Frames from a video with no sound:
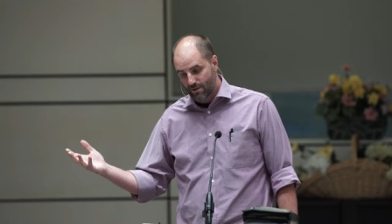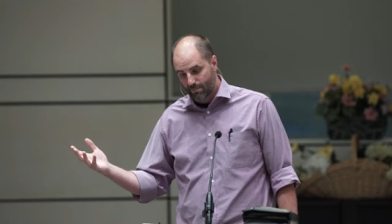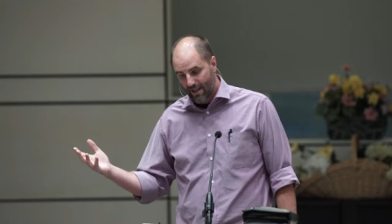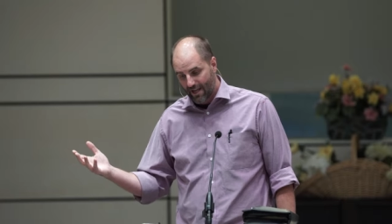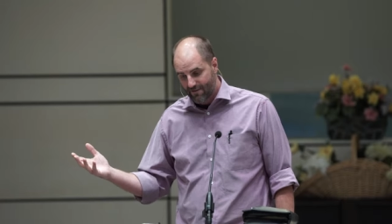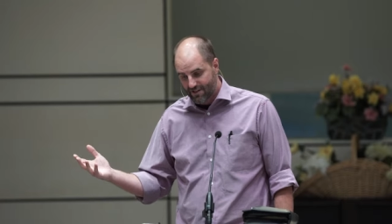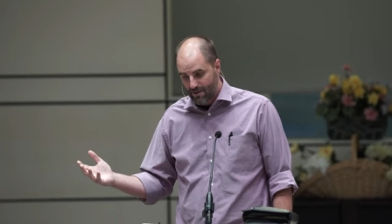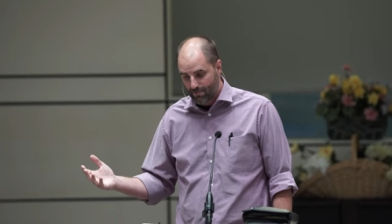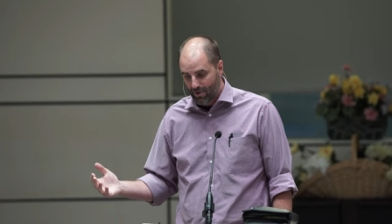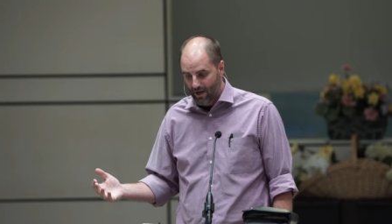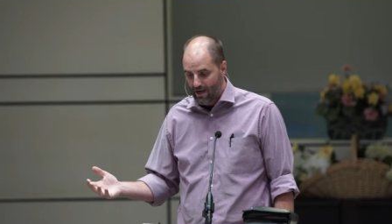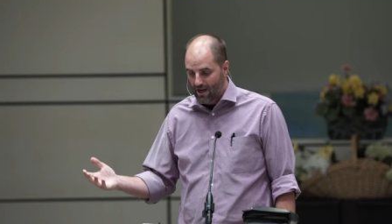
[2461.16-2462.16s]
the plague of
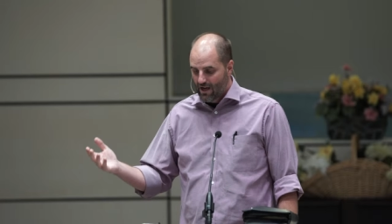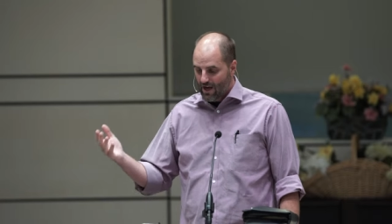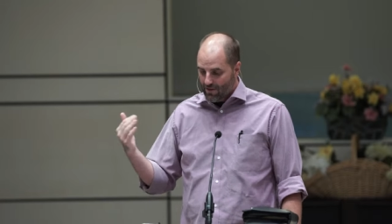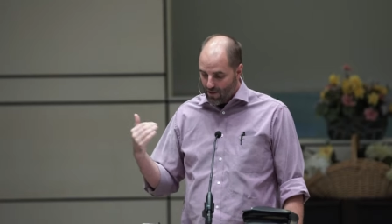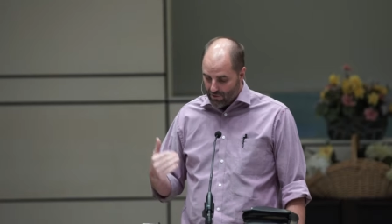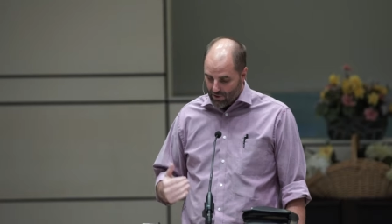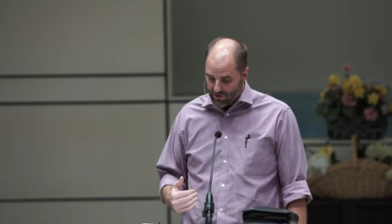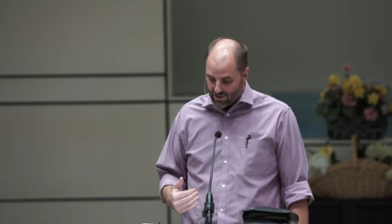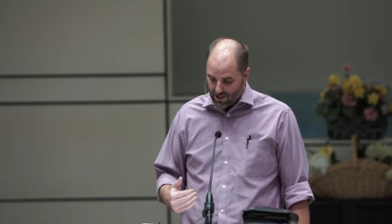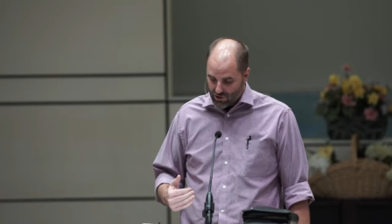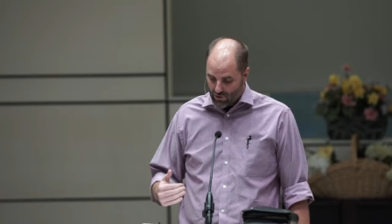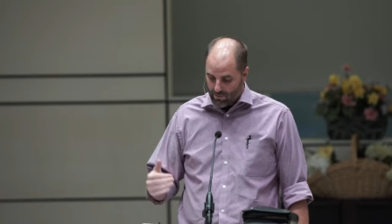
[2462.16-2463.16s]
Cyprian in the third
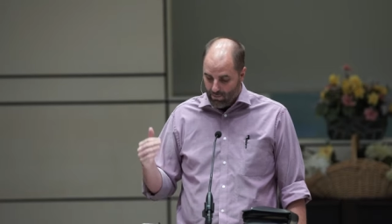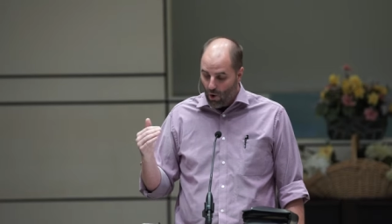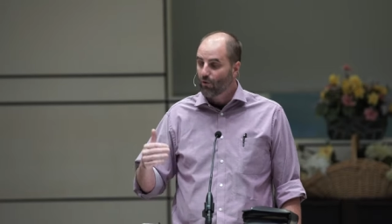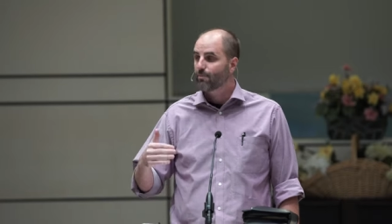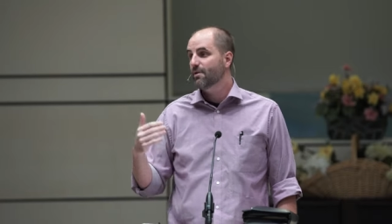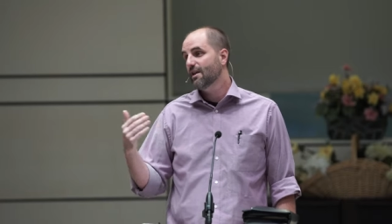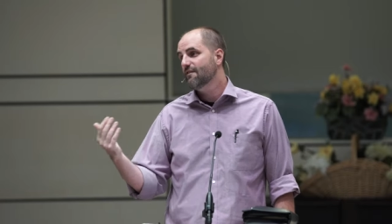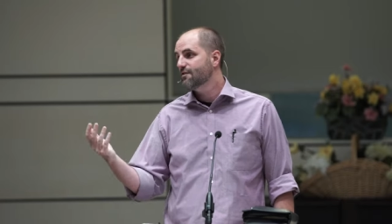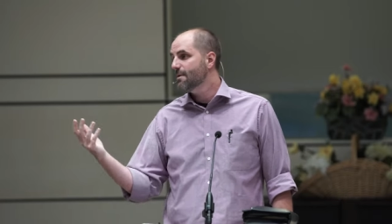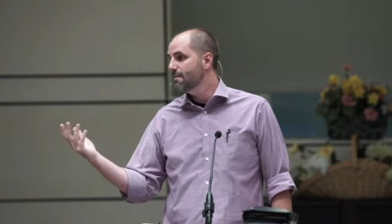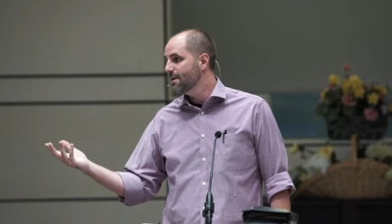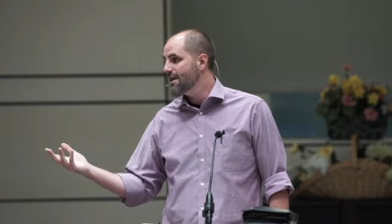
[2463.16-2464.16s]
century, both believed to
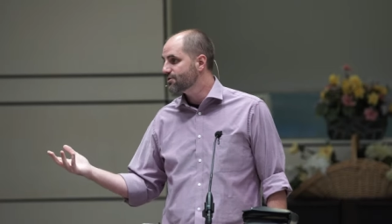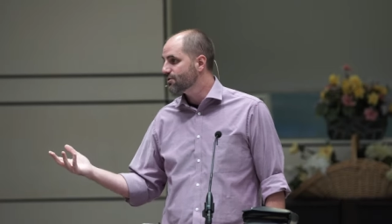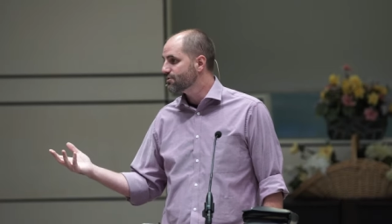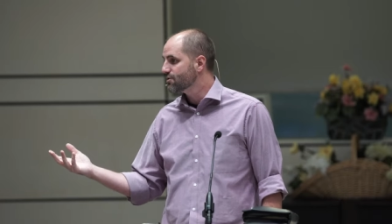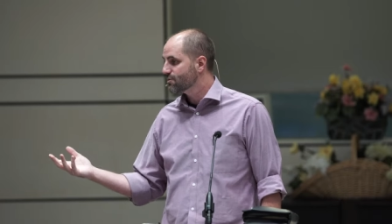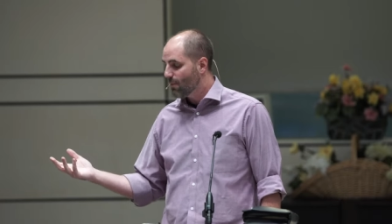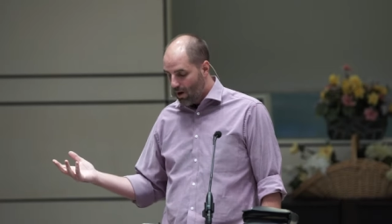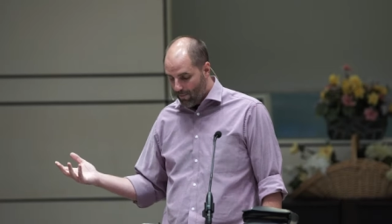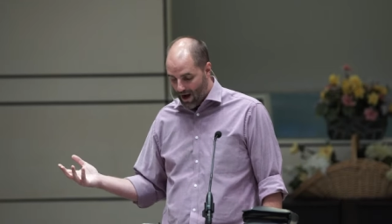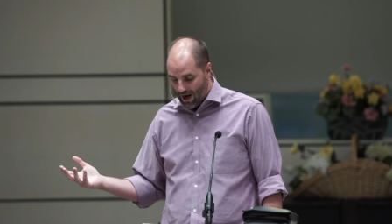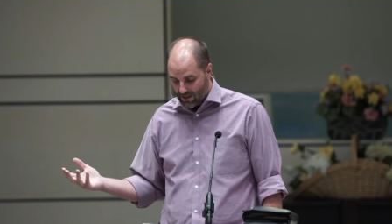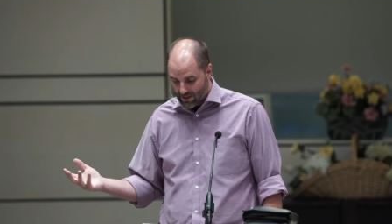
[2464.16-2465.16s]
be measles or
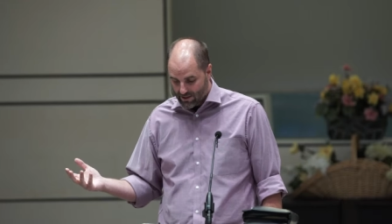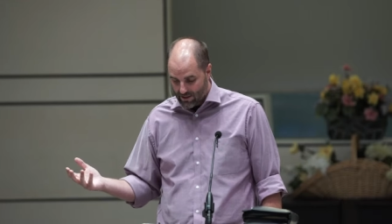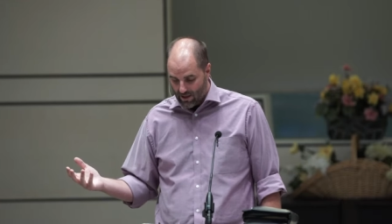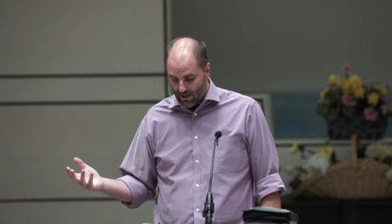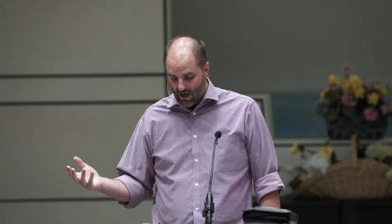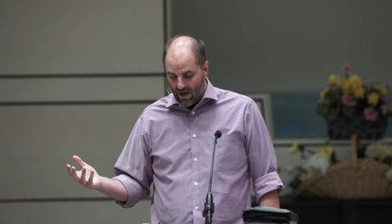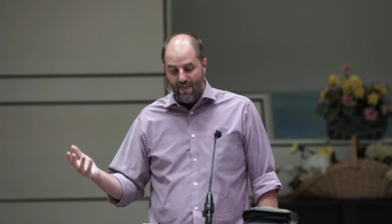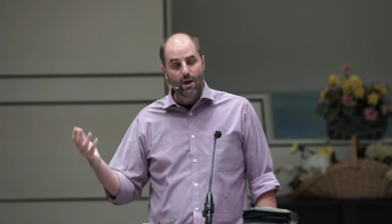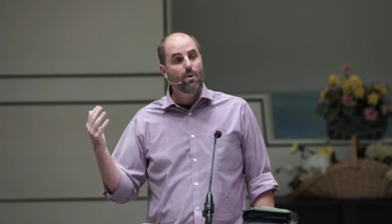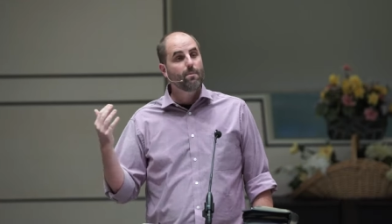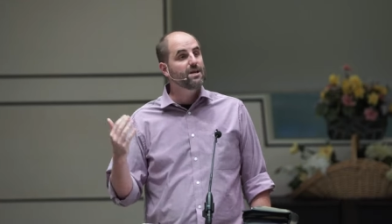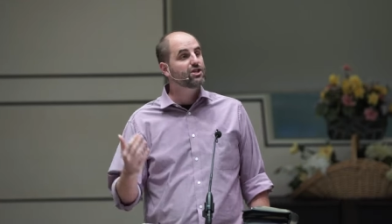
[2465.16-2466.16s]
smallpox. They
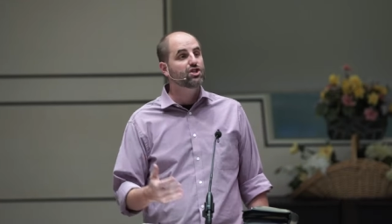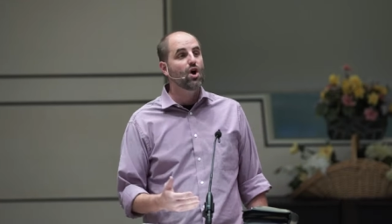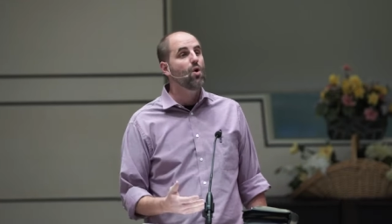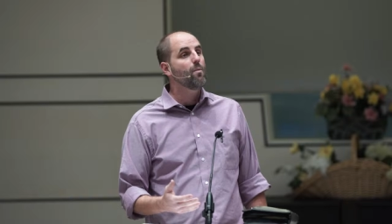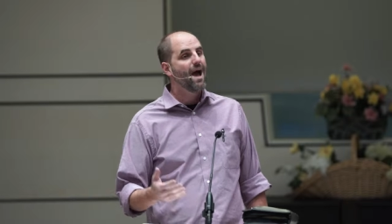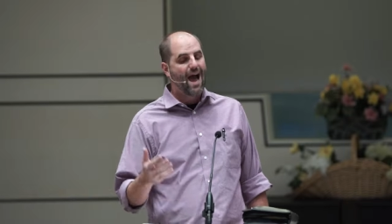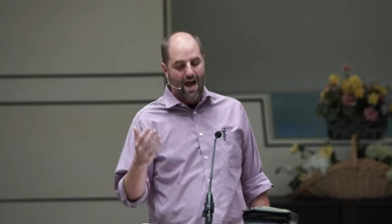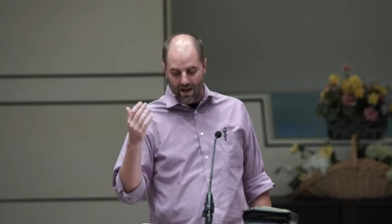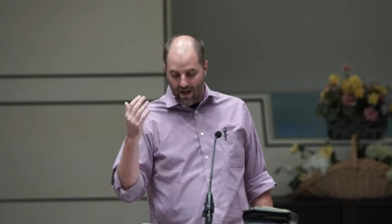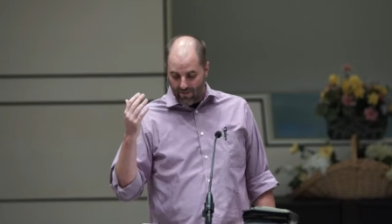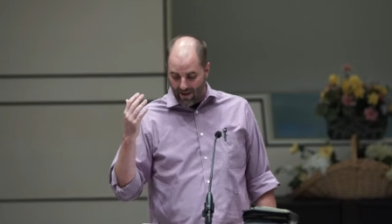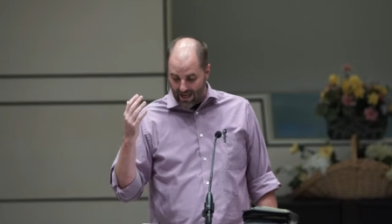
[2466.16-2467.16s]
would be so bad
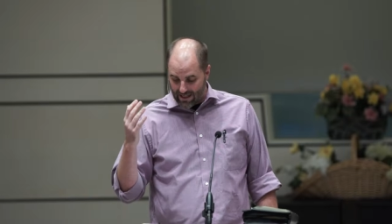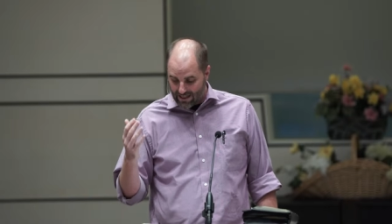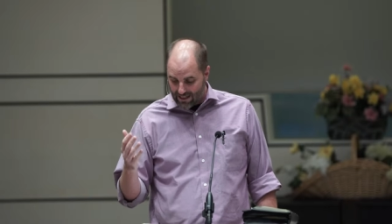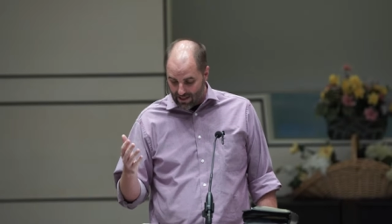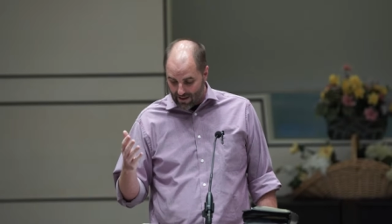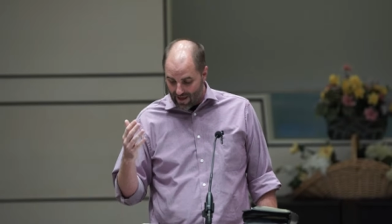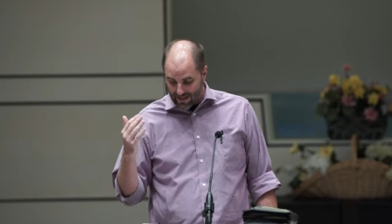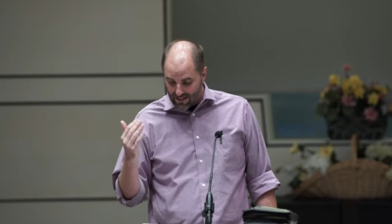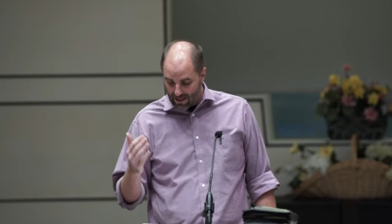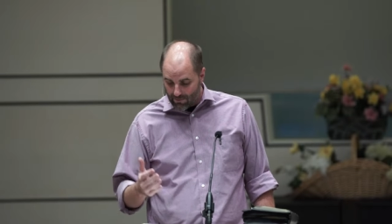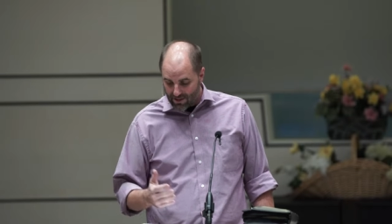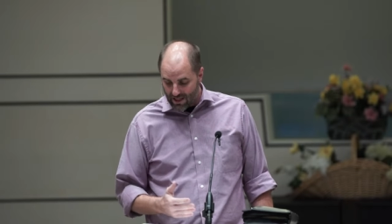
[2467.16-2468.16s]
that, in, that
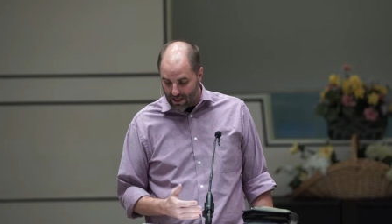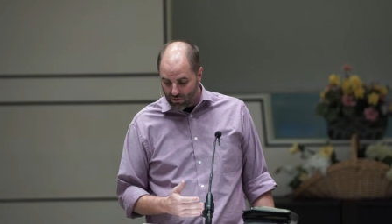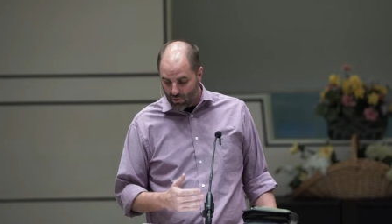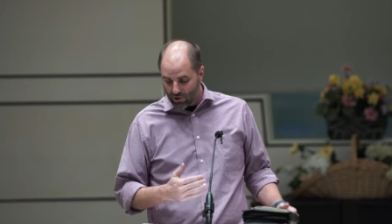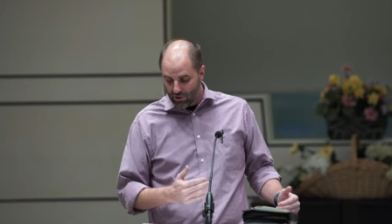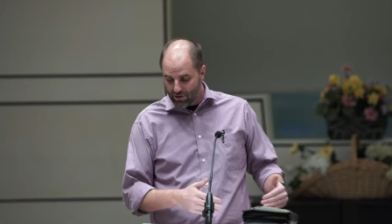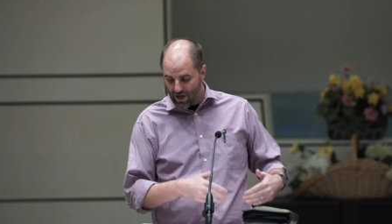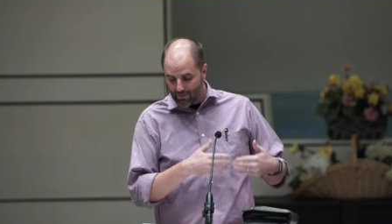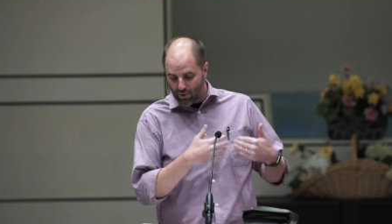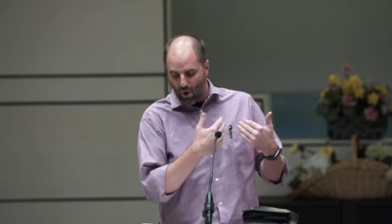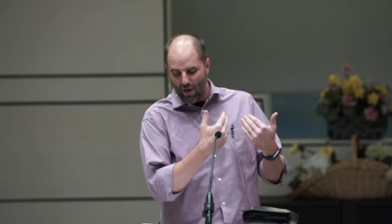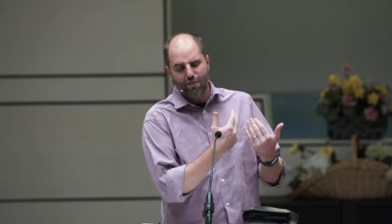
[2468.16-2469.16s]
some cities would lose up
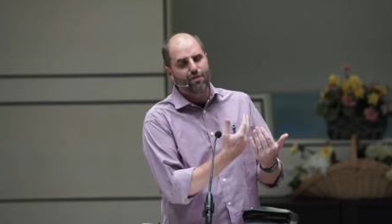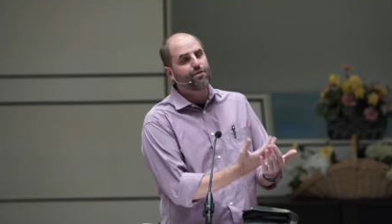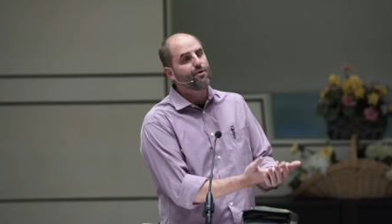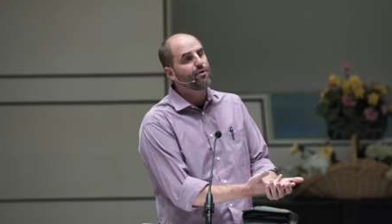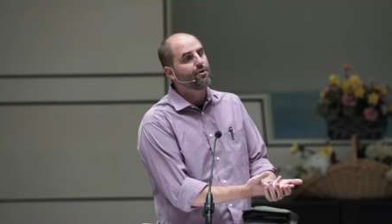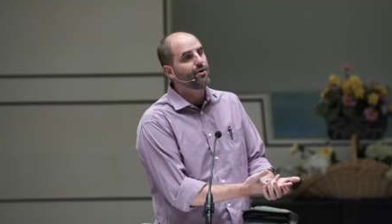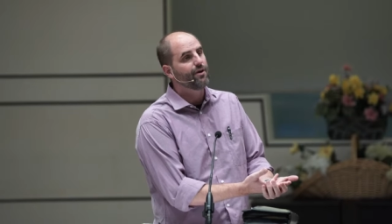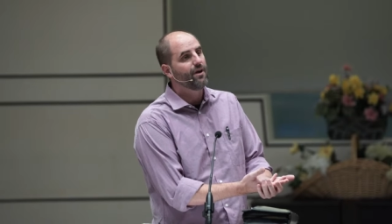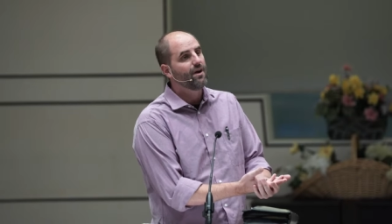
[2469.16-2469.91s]
to a third